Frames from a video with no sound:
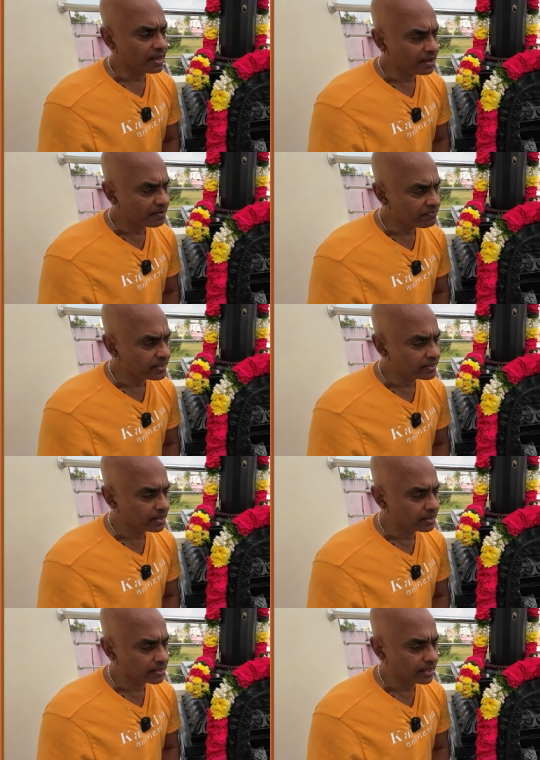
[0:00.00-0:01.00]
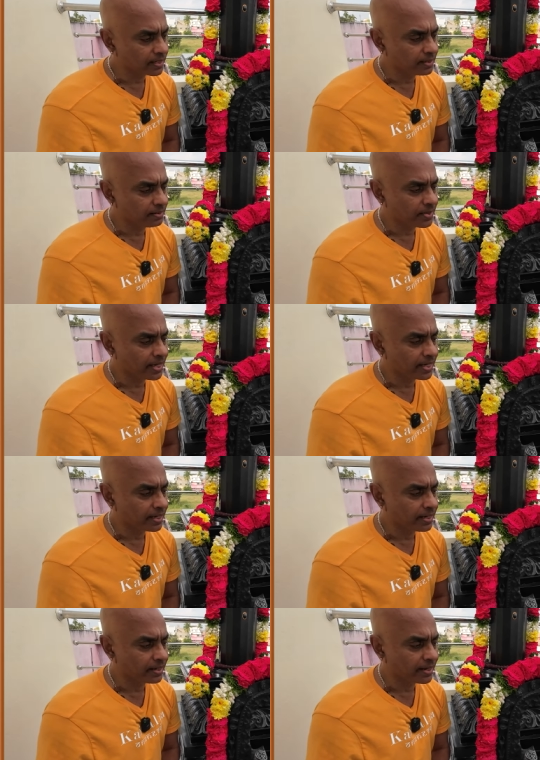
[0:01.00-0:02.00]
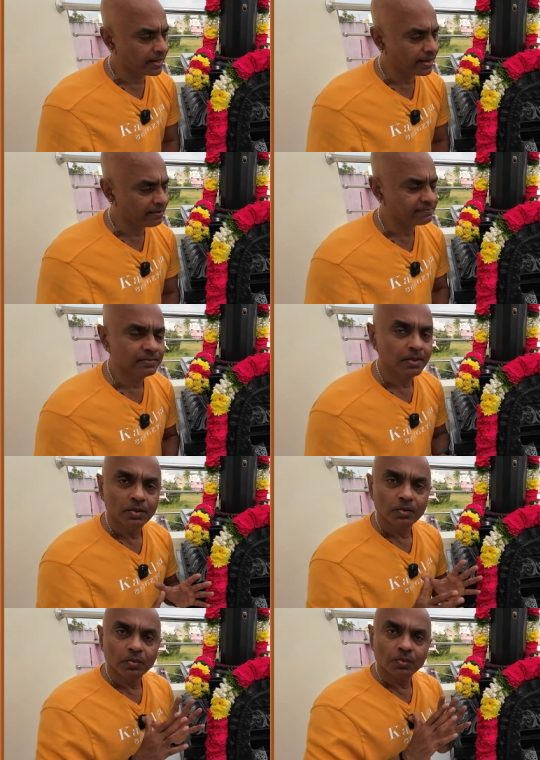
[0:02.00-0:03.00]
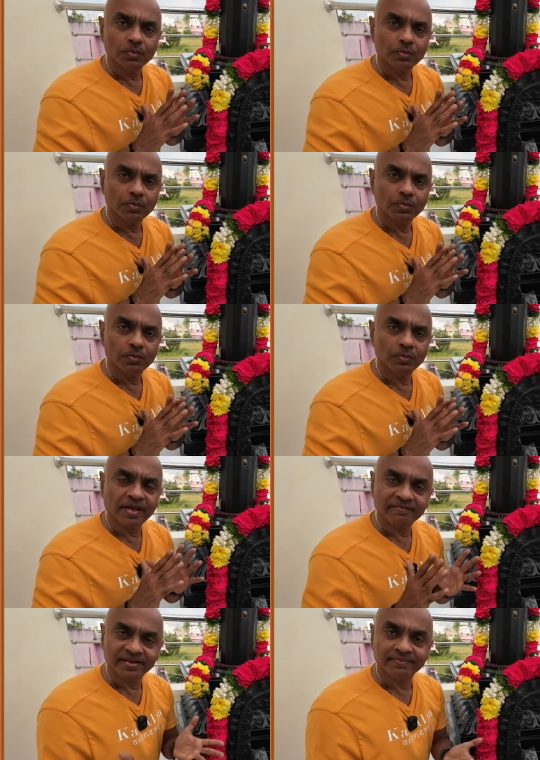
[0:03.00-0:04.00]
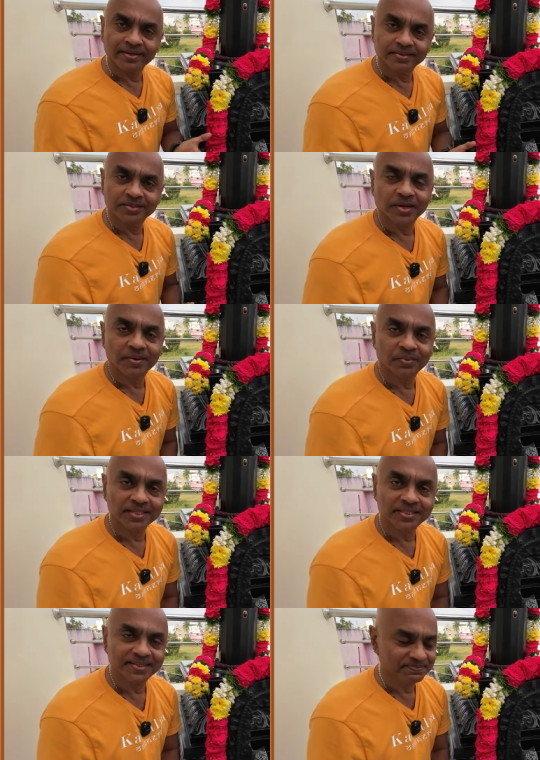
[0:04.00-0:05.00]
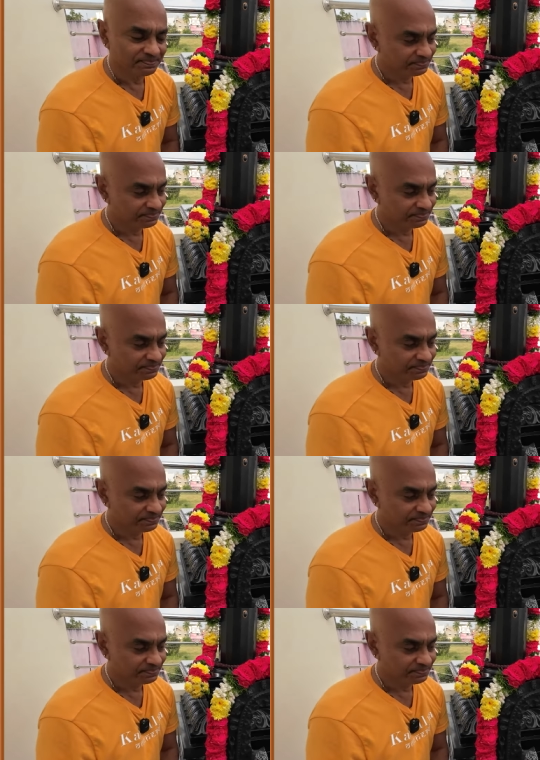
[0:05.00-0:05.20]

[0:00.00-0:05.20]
Everything that Maya and I have, we have given it to KYG